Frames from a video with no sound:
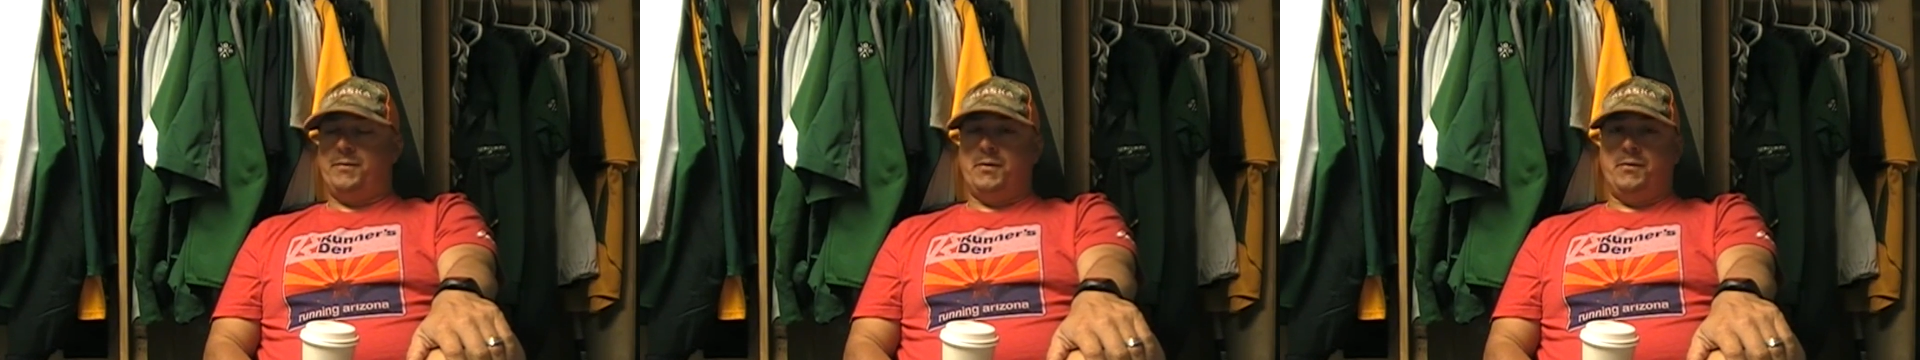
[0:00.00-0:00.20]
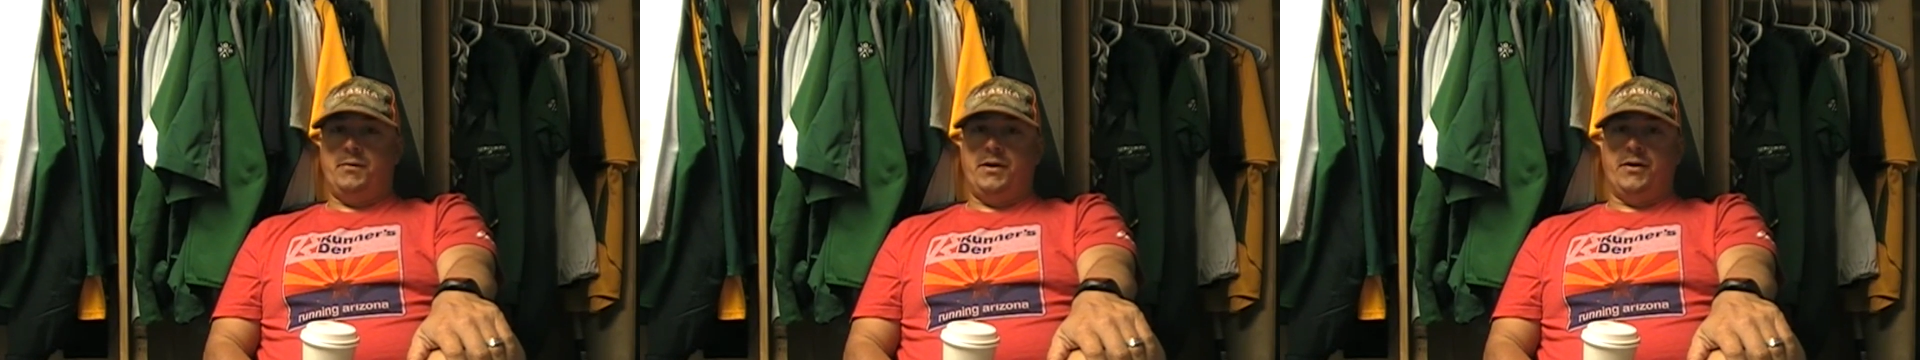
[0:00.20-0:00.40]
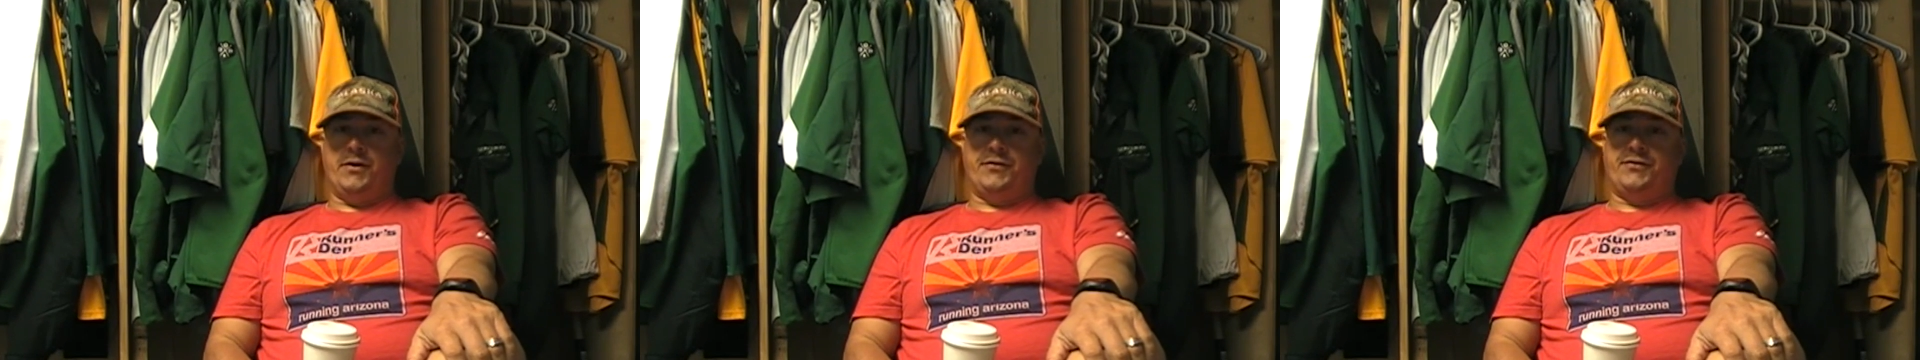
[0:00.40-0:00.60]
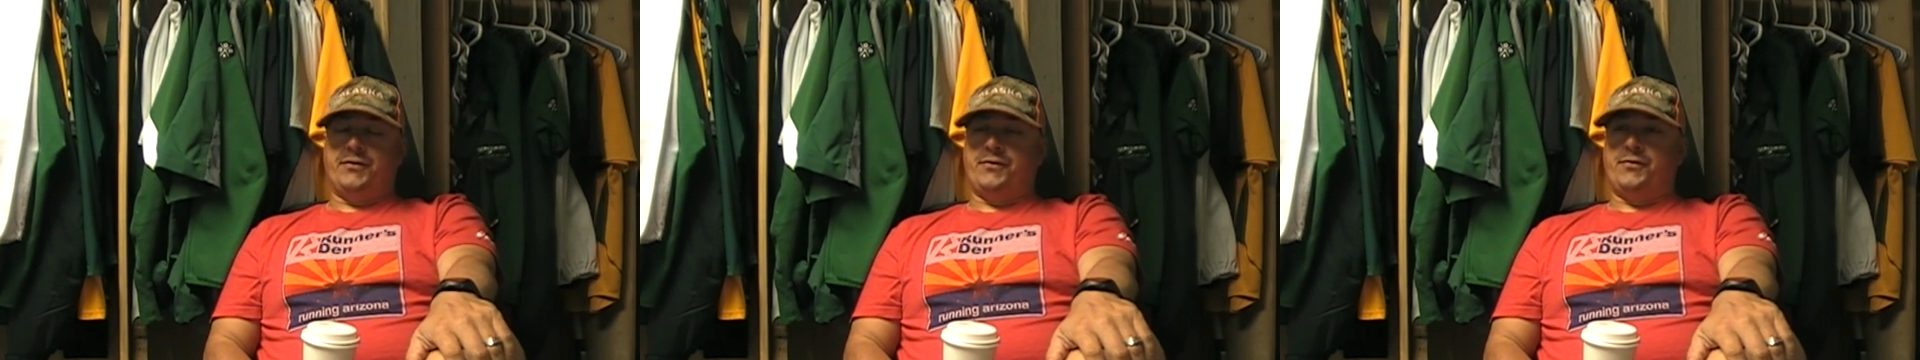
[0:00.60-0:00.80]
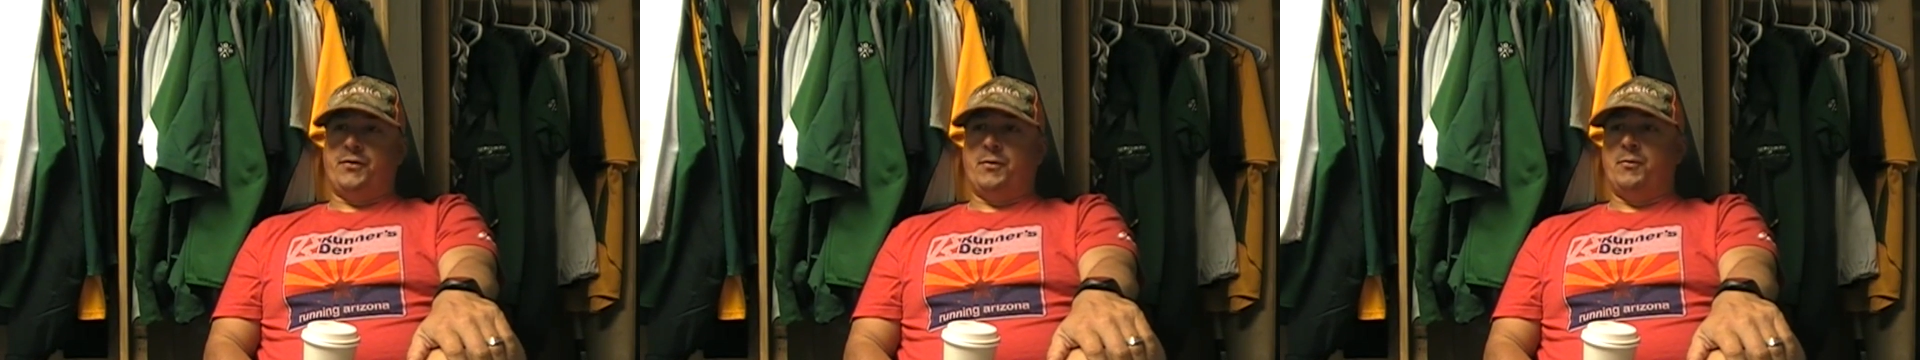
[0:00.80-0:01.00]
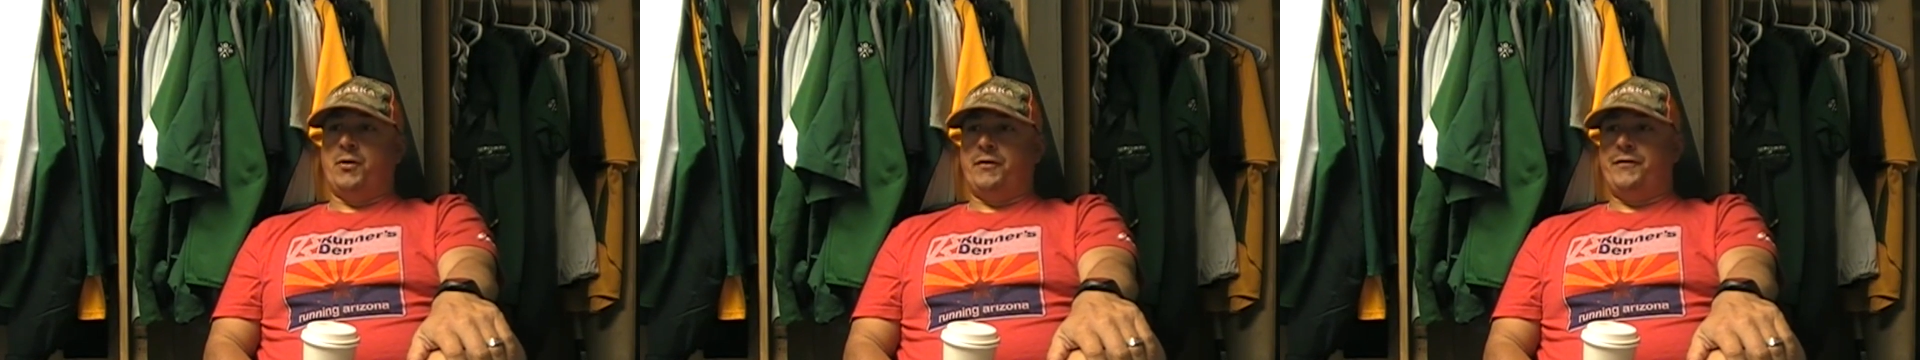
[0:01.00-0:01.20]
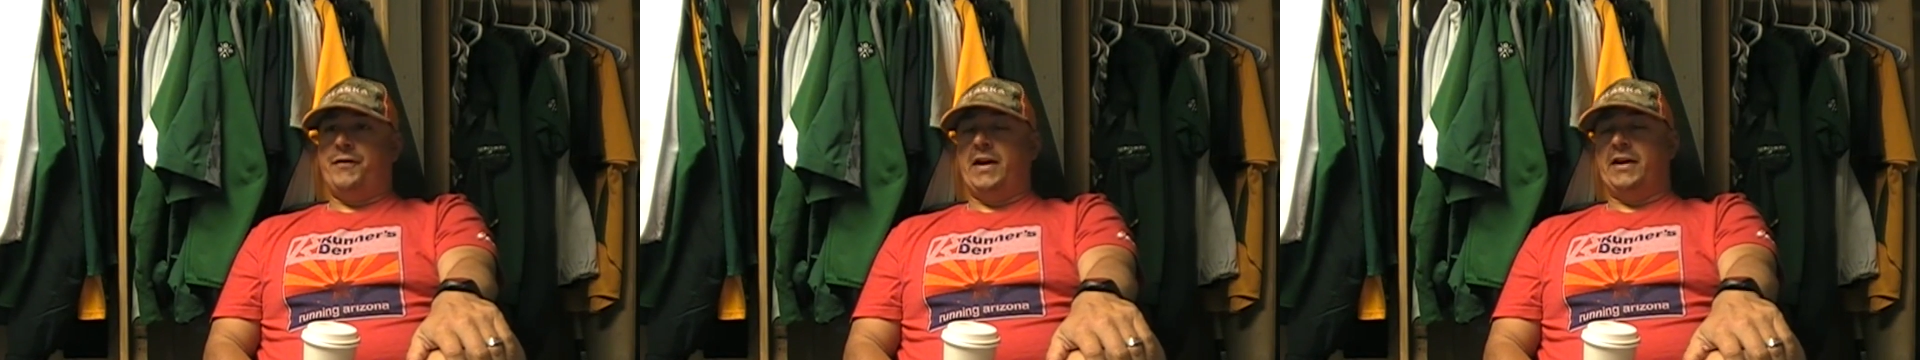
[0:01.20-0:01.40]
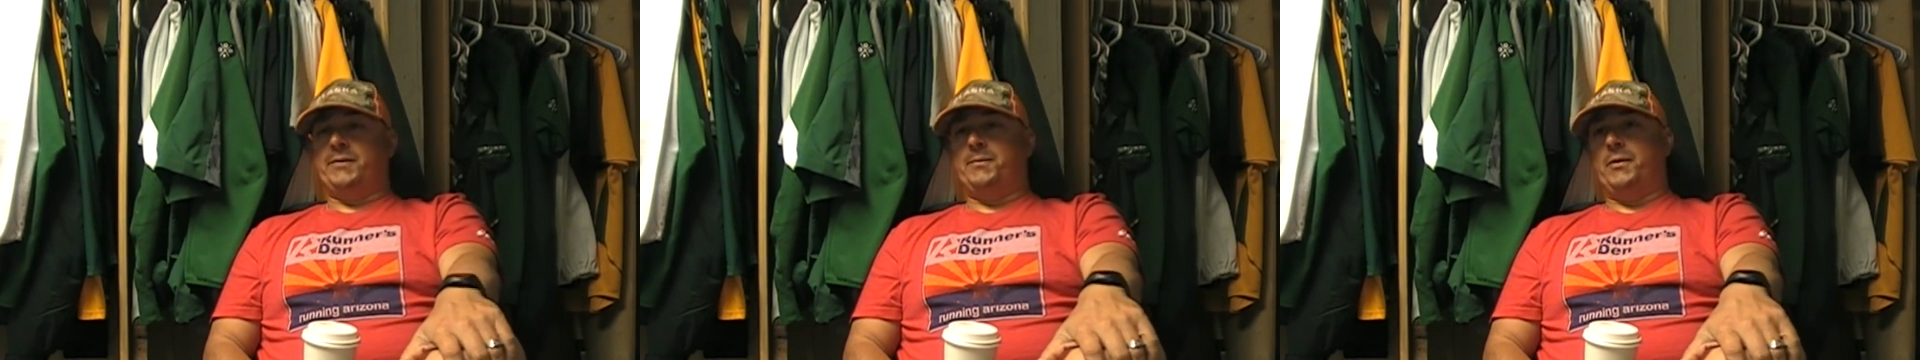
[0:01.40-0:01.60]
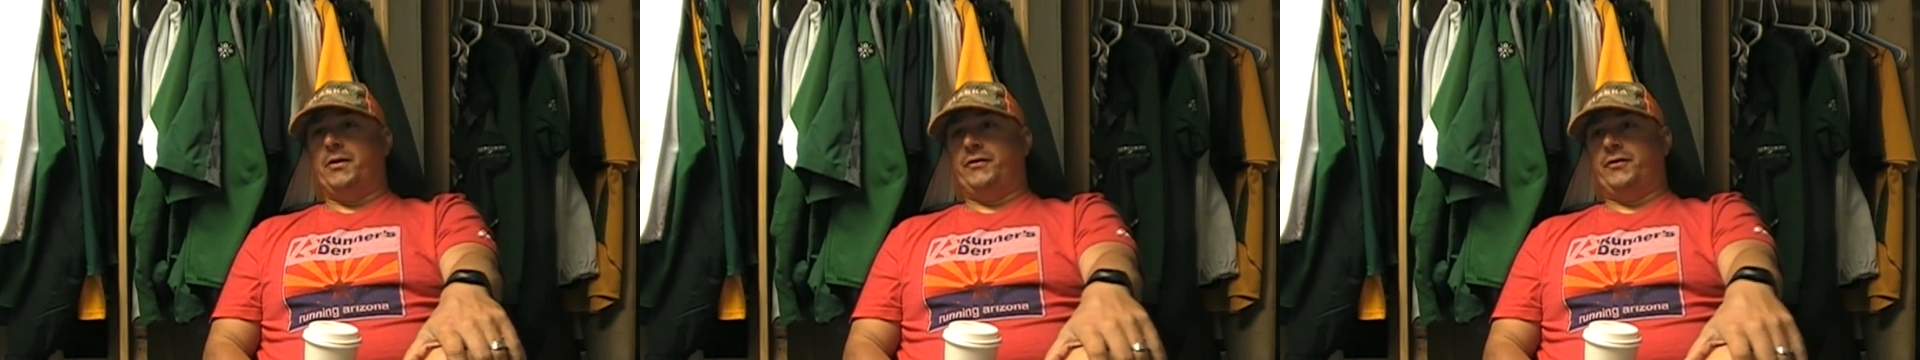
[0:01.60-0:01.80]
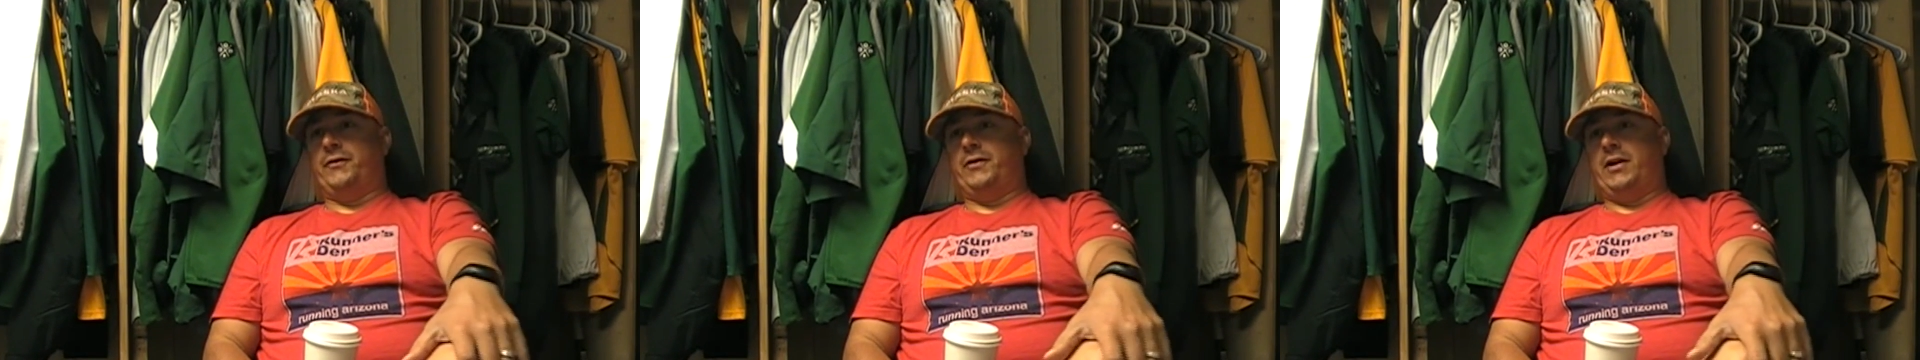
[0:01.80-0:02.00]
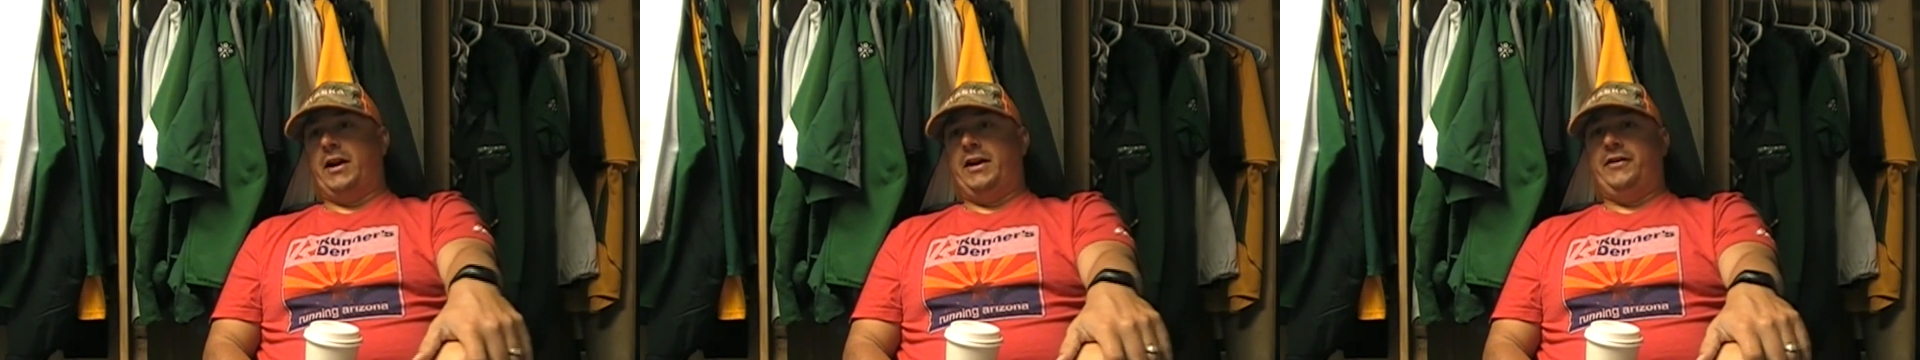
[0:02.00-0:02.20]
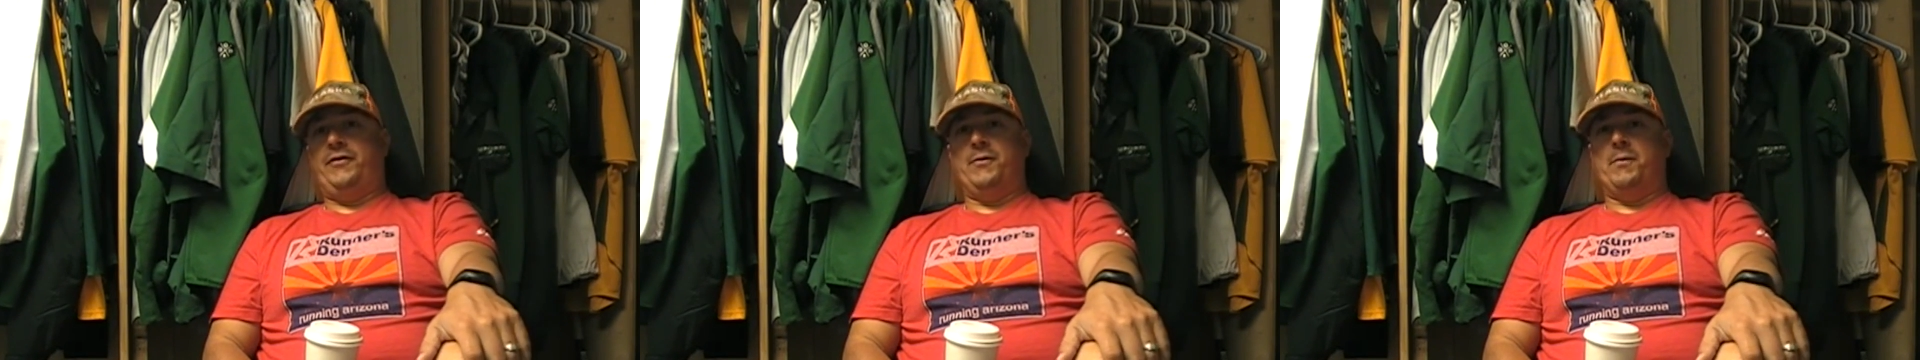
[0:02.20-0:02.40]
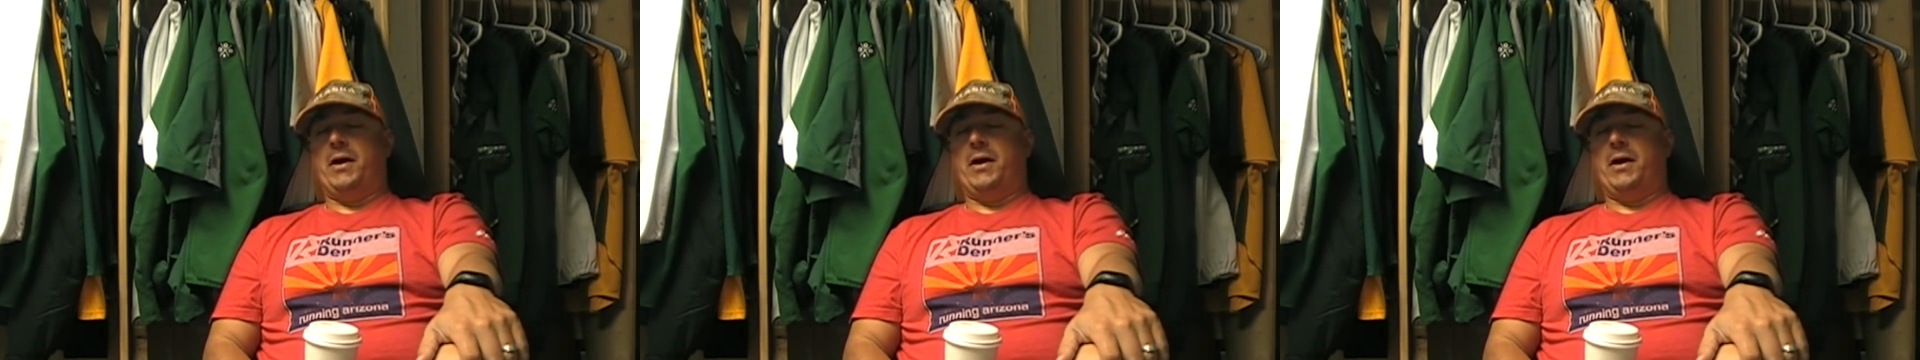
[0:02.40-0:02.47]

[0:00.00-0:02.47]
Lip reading: but we also throw more fastballs over 92